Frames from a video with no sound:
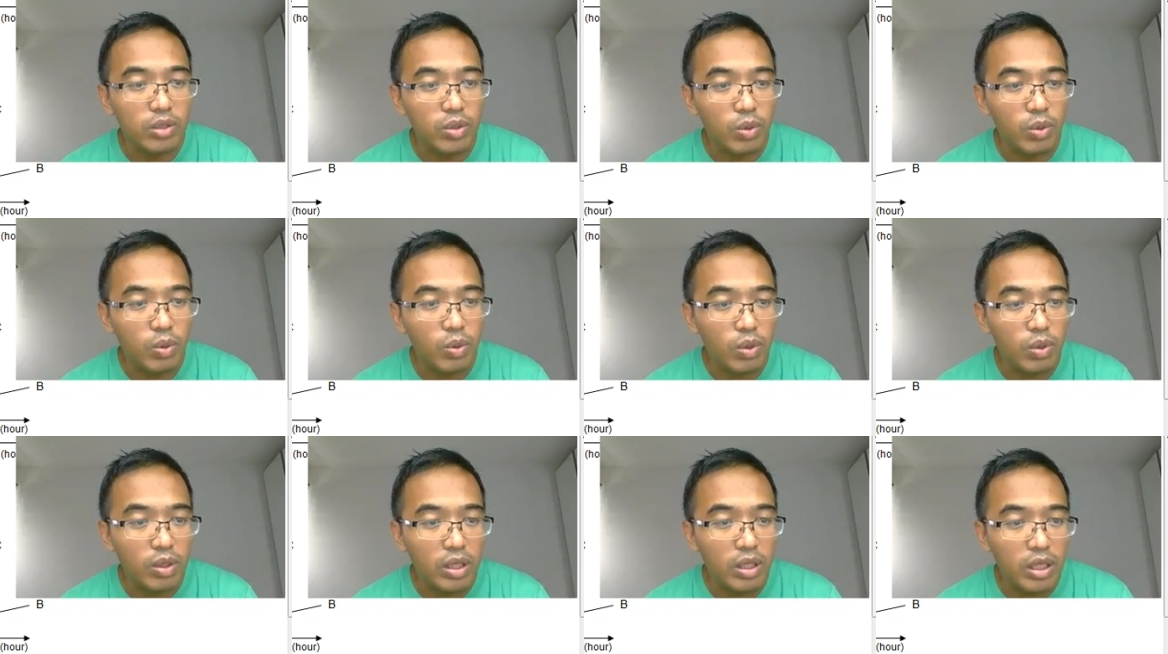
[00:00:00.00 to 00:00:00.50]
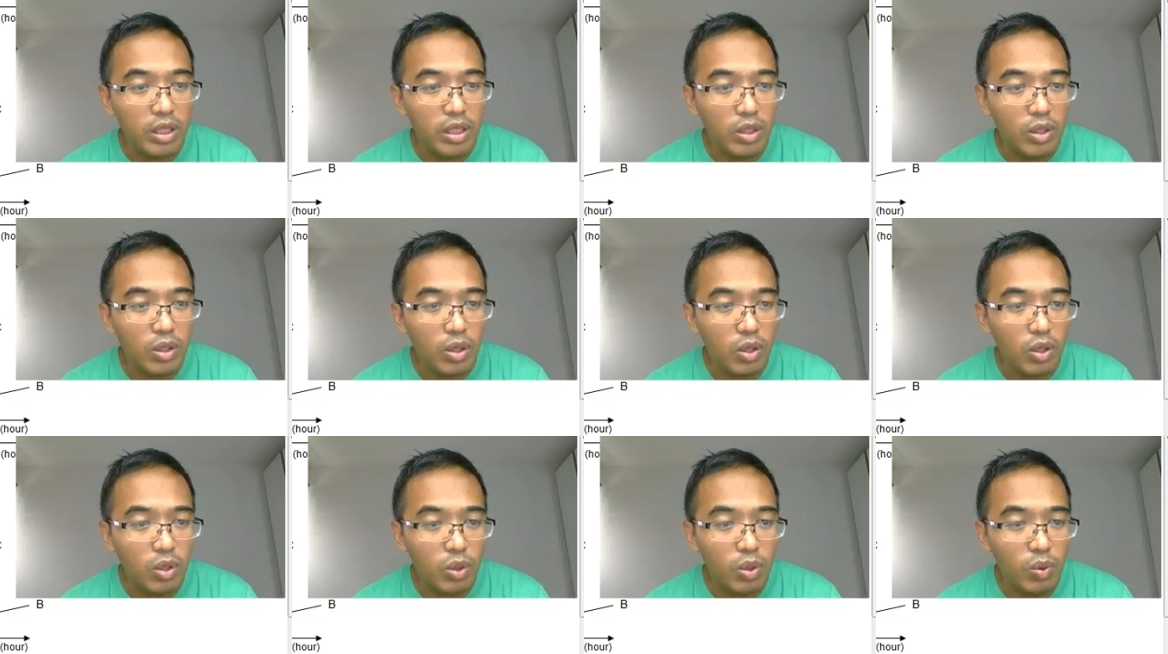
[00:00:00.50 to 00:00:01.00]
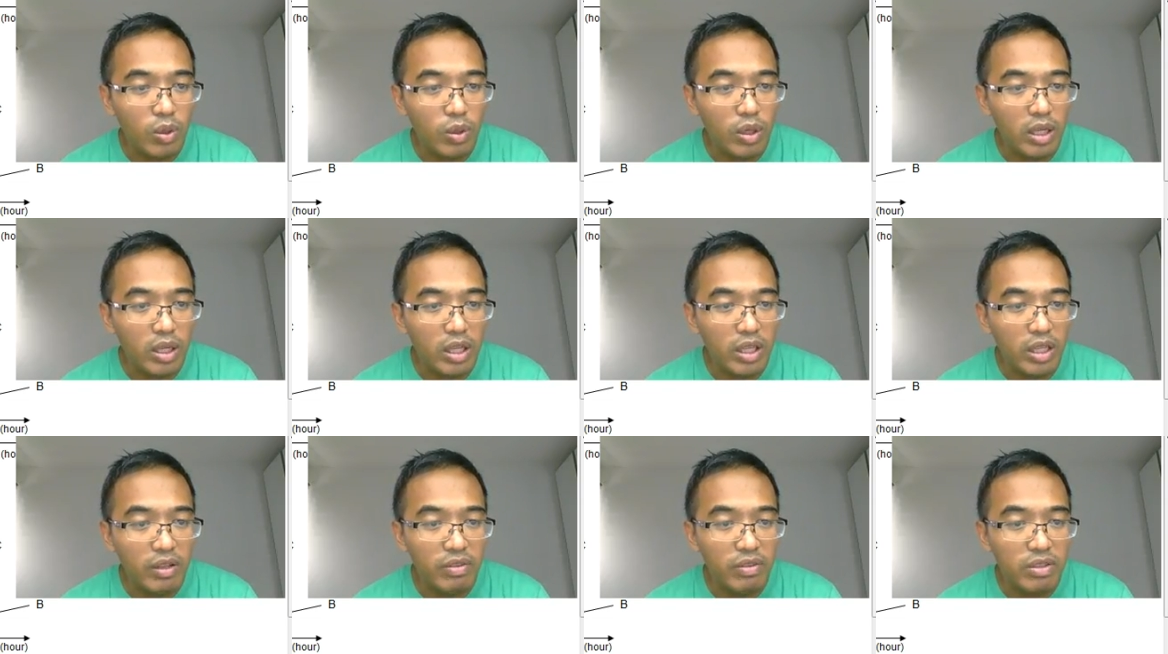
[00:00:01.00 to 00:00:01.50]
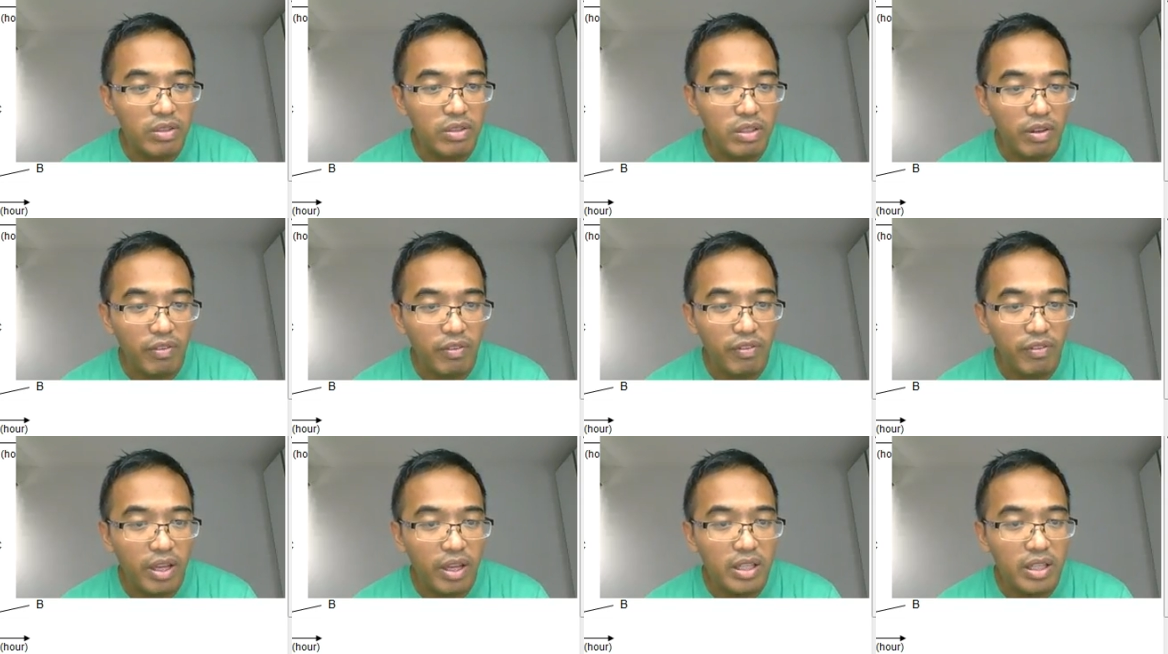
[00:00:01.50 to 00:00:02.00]
so only the lower leaf
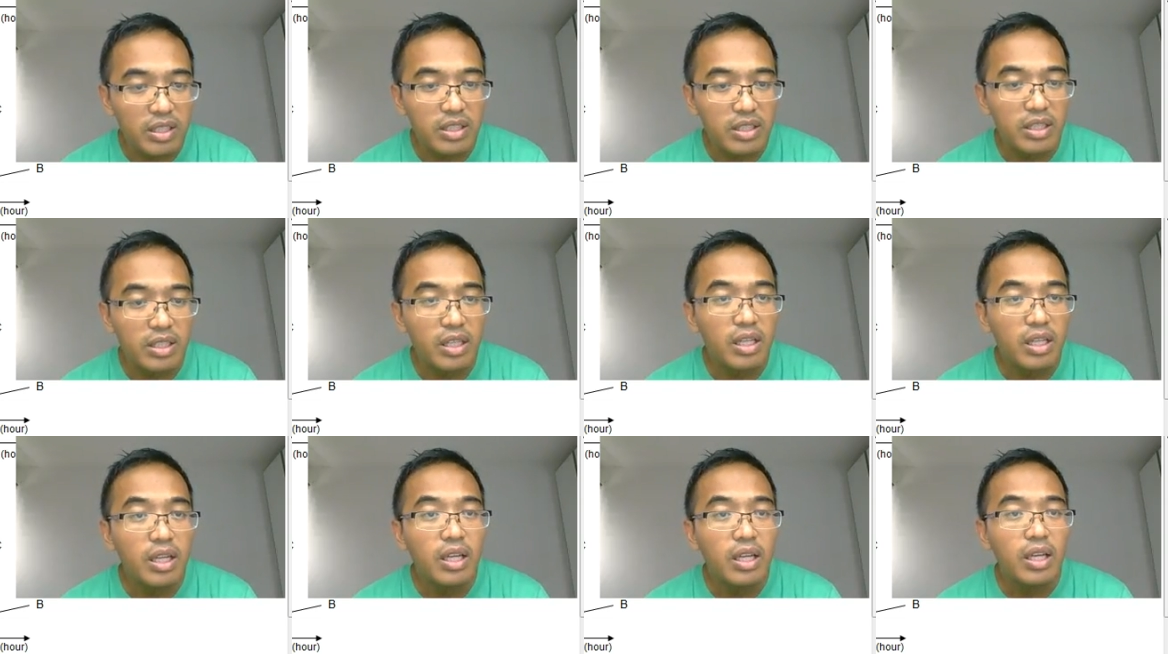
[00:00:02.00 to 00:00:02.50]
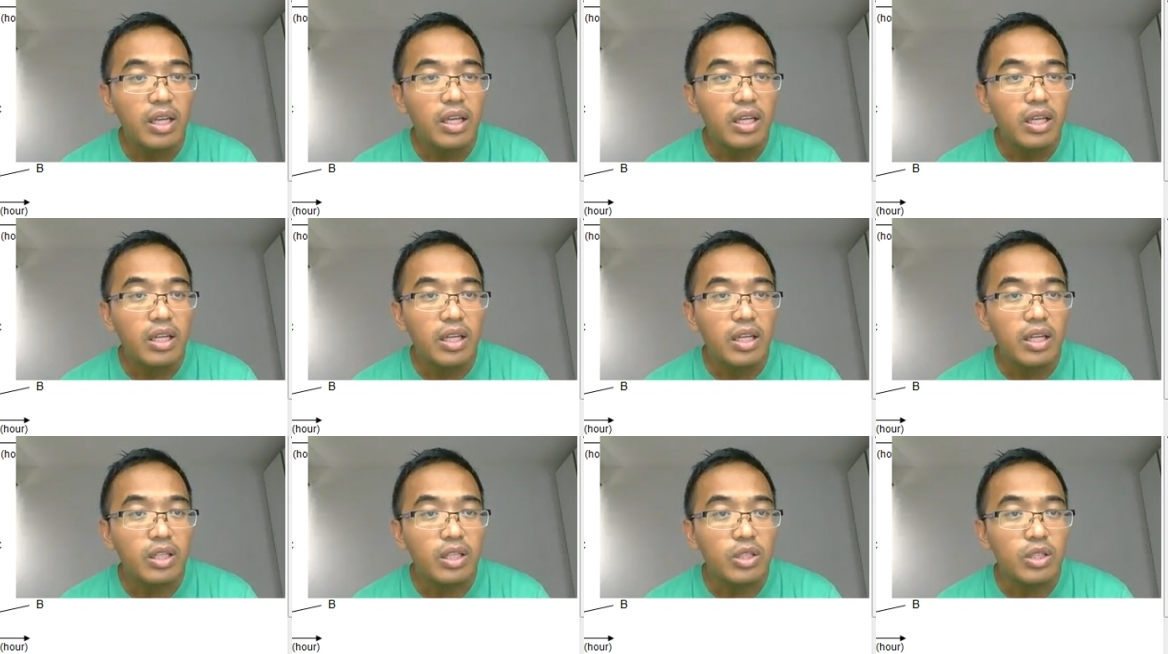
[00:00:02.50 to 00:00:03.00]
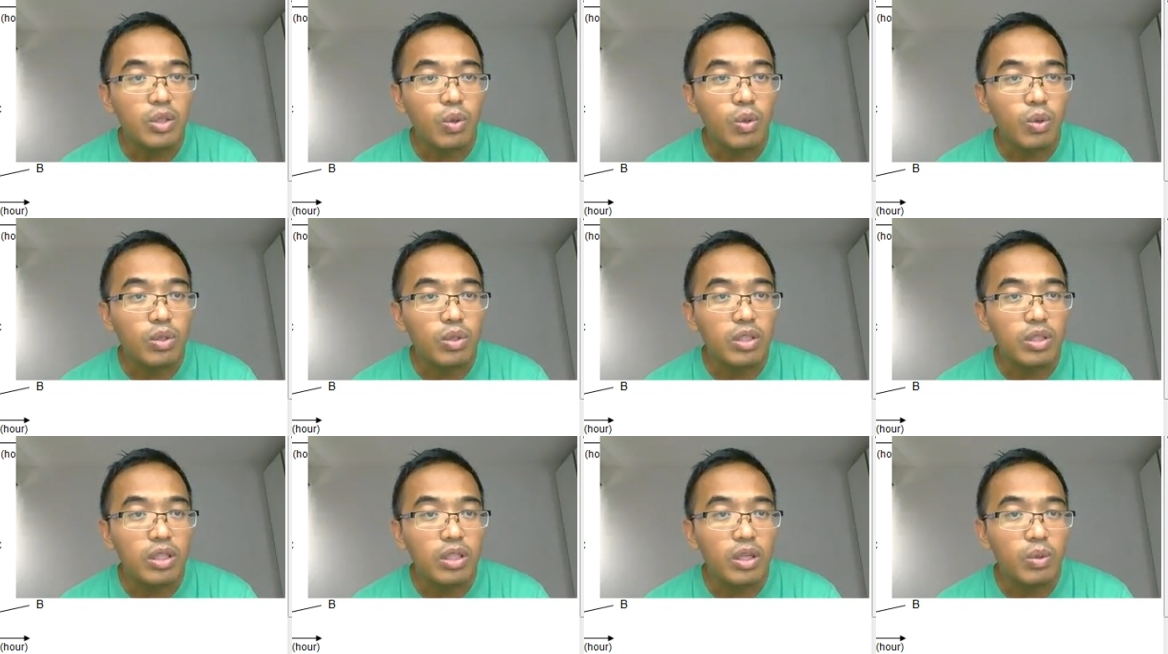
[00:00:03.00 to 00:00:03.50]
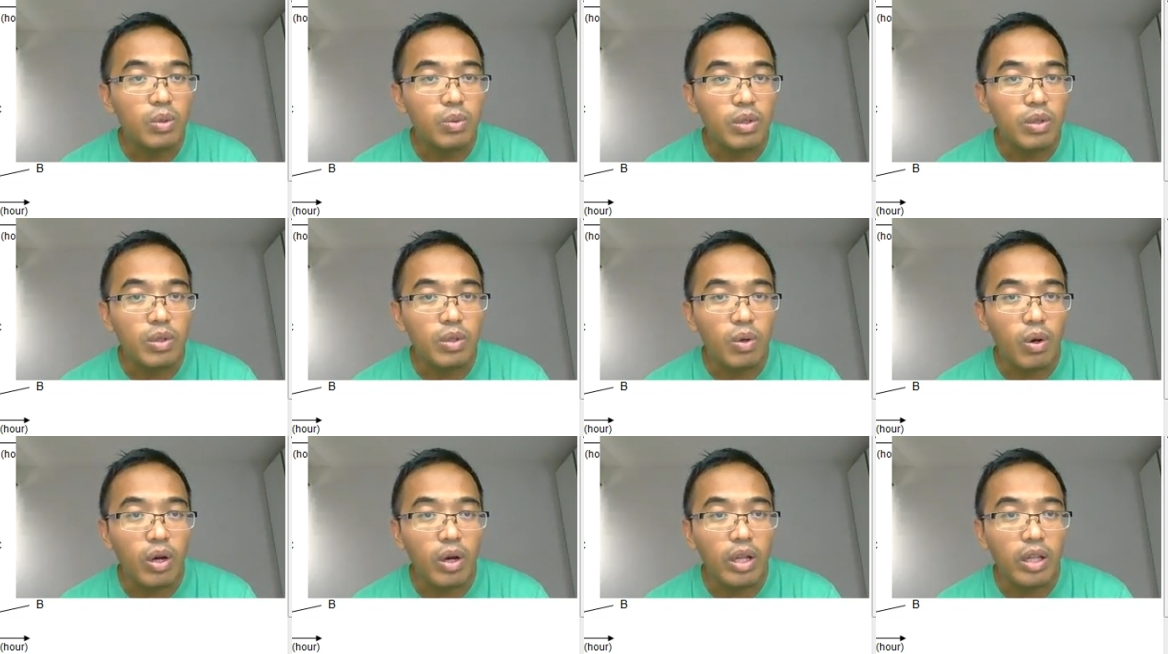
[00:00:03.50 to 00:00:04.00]
surface is coated
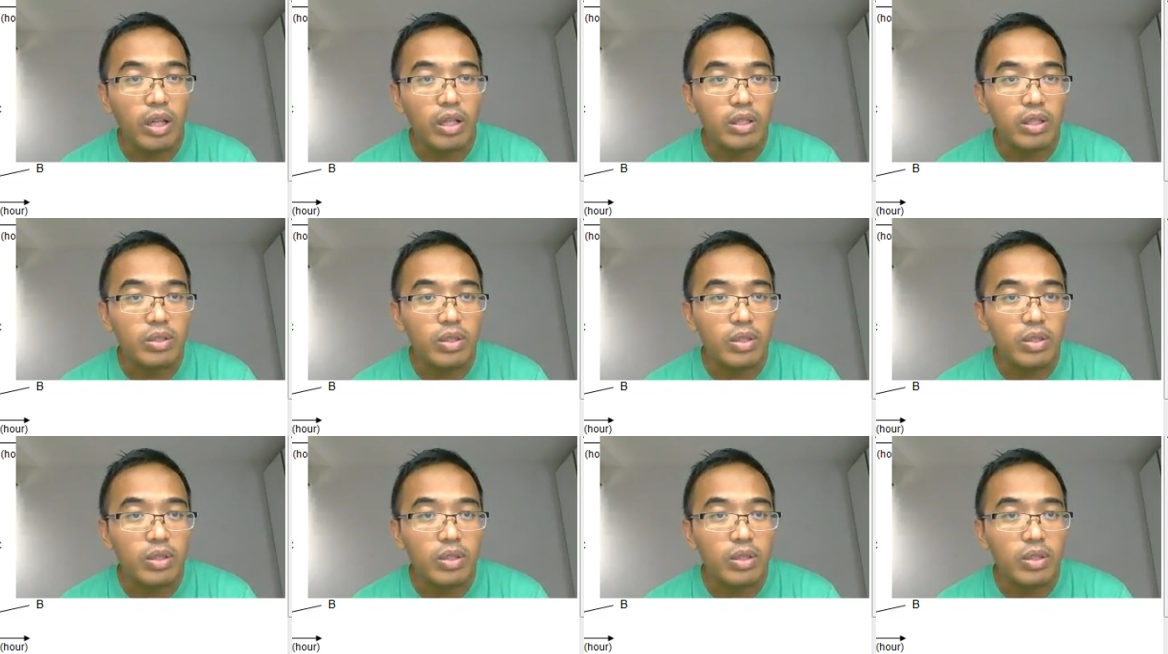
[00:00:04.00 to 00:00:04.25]
with oil.